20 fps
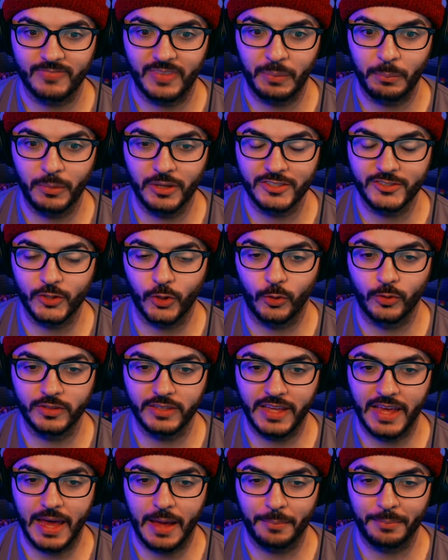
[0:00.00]
must
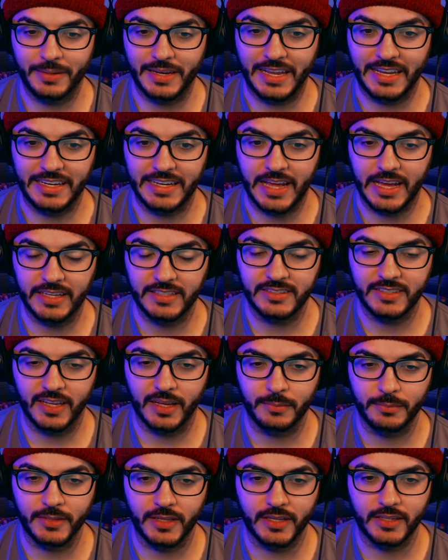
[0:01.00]
only happen at
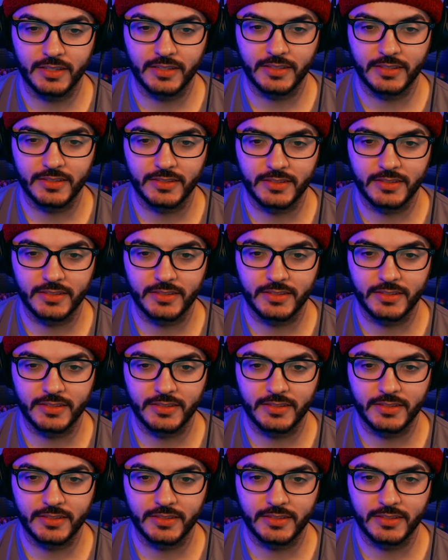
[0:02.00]
nighttime then.